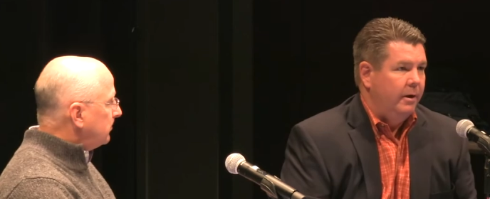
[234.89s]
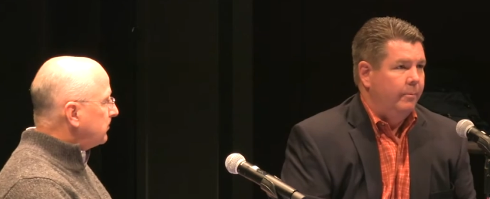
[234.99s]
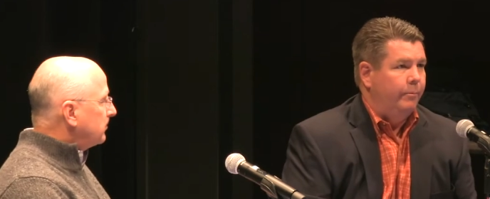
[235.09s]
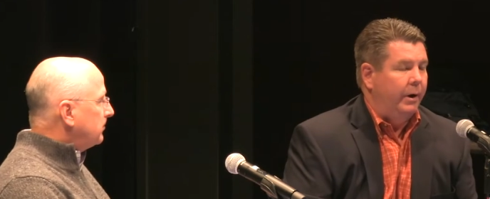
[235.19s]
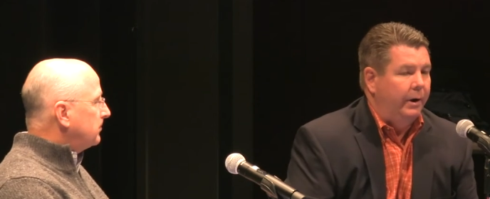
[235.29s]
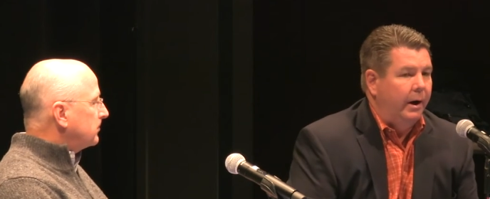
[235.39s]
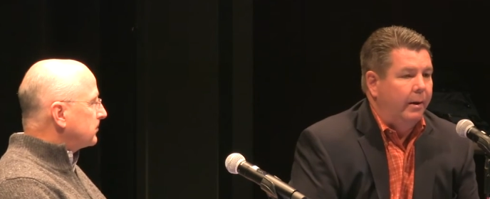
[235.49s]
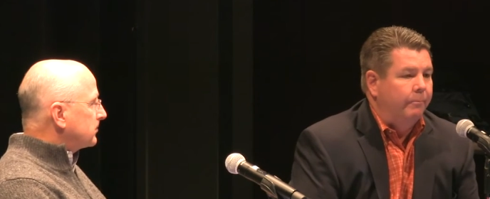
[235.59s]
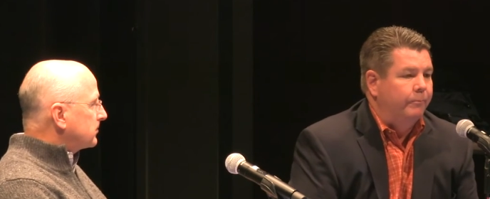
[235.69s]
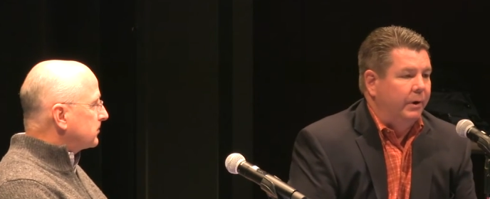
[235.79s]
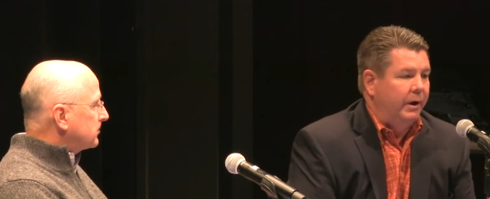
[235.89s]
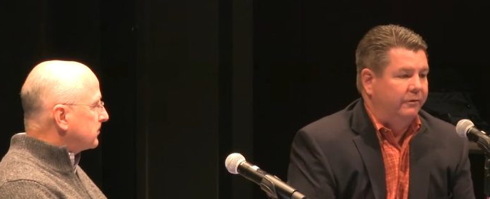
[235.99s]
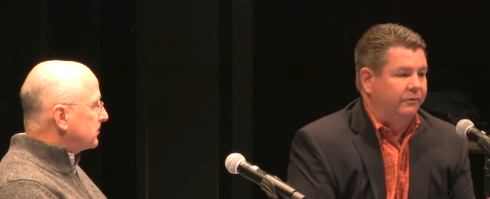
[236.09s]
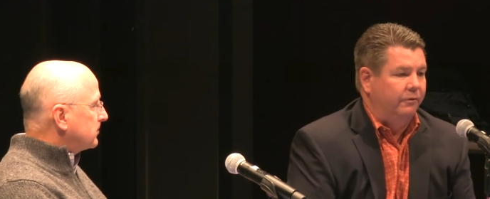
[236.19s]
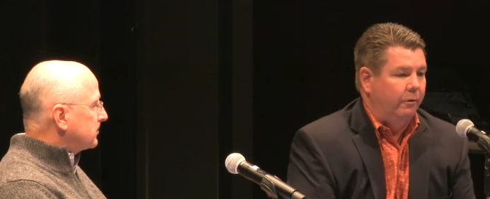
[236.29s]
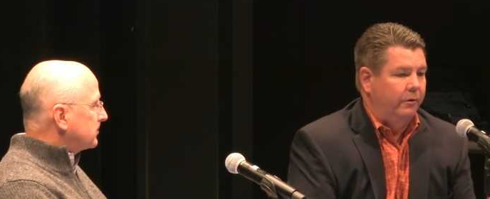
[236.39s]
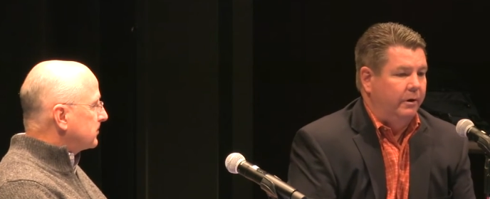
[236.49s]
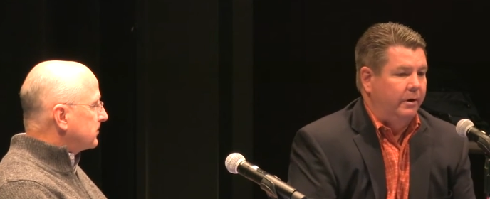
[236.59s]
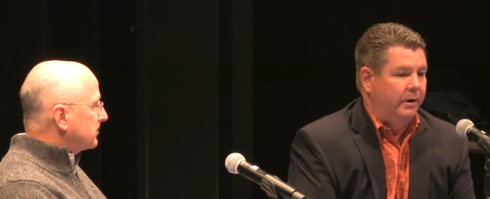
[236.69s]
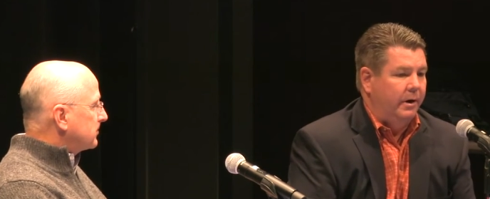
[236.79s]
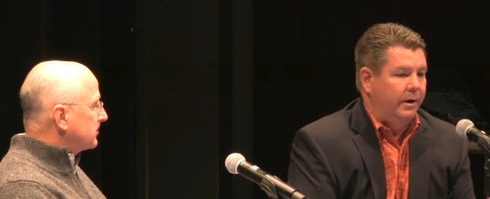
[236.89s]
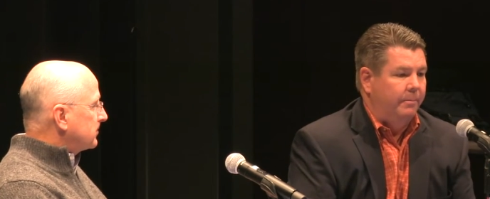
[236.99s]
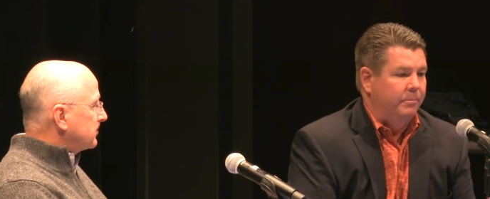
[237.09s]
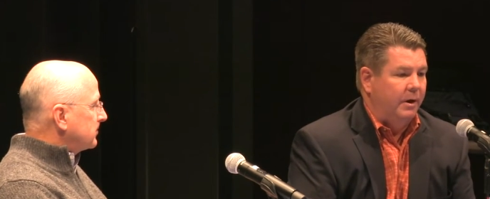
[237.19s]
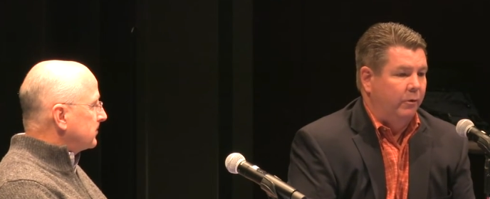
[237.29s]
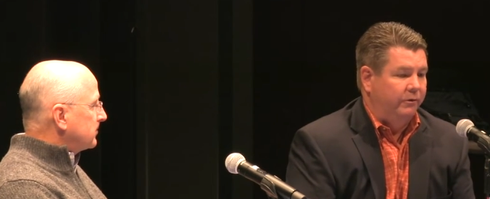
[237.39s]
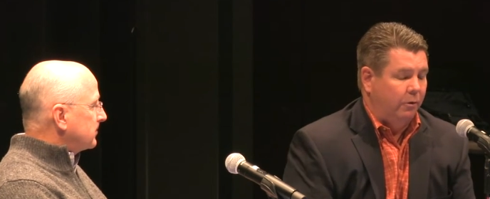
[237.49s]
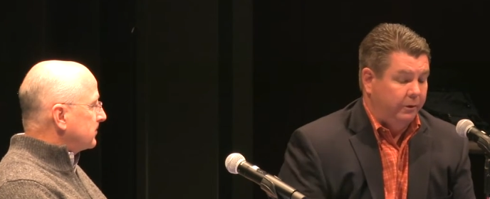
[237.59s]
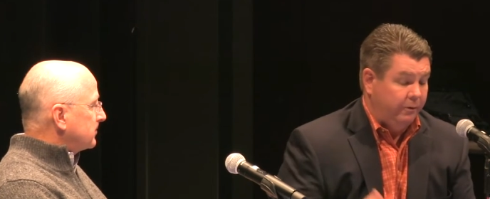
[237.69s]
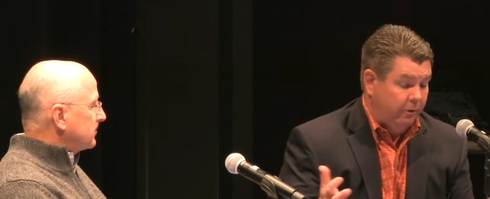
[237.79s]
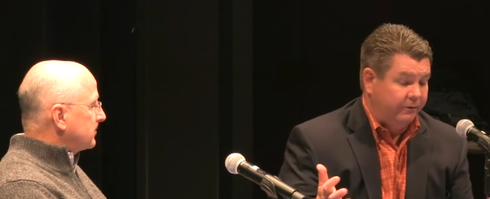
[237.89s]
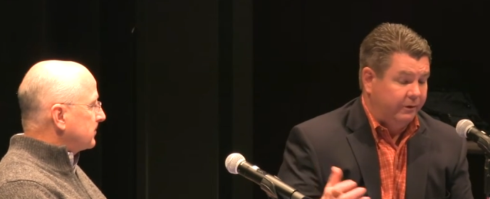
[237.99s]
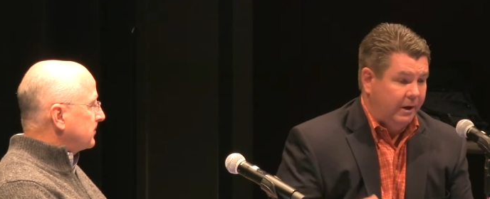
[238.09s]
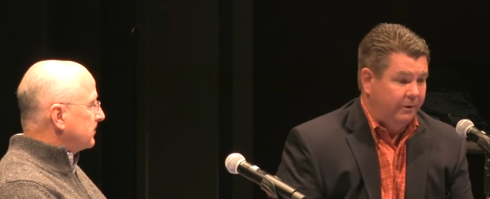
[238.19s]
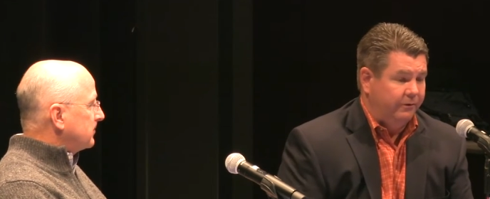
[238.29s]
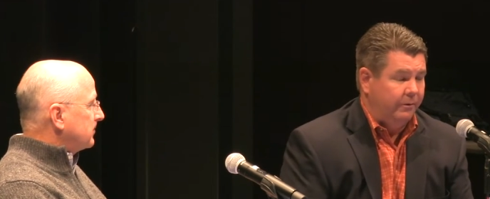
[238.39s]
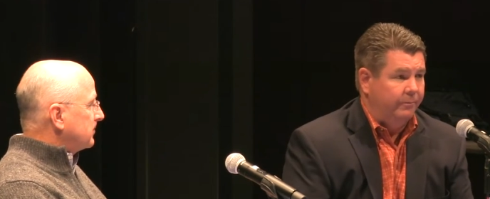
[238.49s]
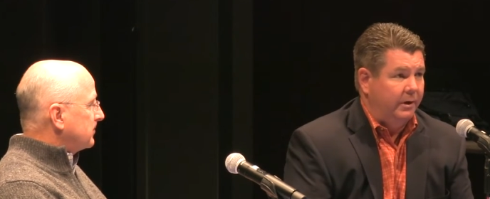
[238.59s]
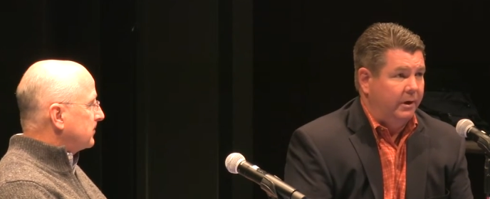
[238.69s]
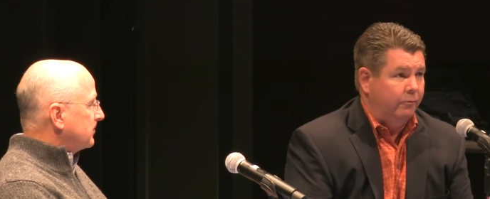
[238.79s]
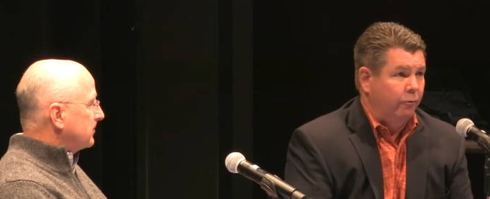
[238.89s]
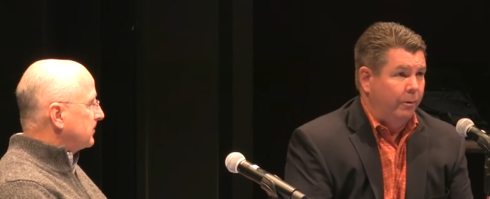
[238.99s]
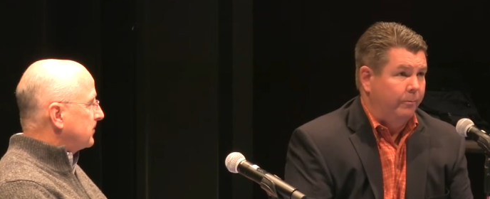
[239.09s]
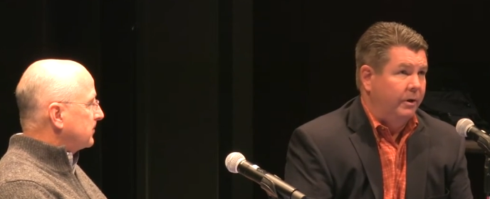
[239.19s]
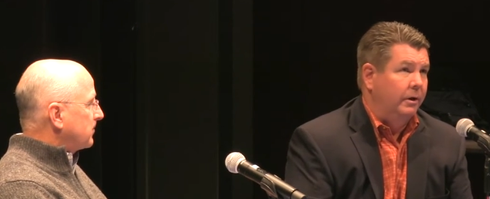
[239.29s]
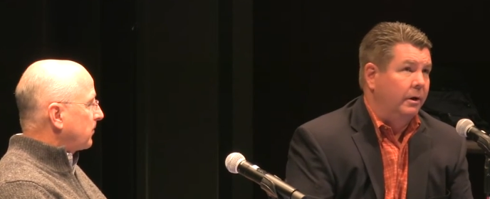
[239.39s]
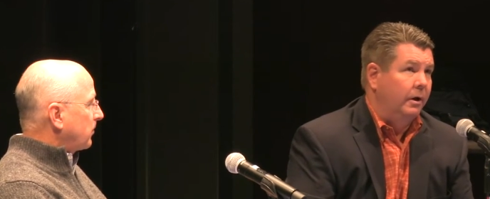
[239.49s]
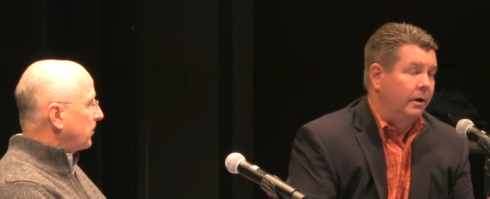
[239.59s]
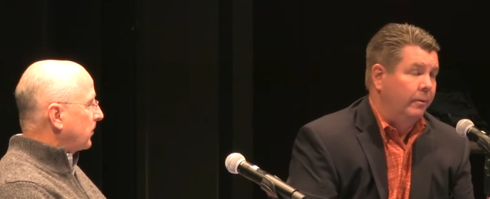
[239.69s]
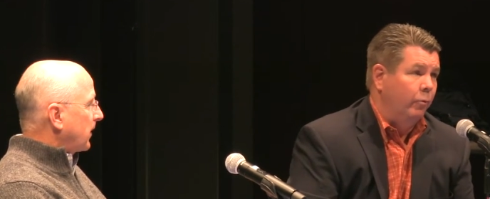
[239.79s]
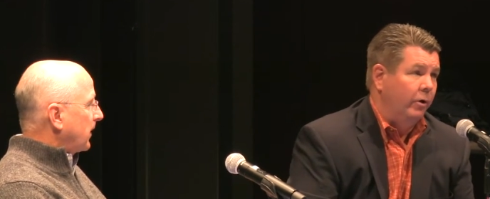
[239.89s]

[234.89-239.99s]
Speaker 1: But um, but I started. Um, I went to Holy Cross College up man. I grew up in um,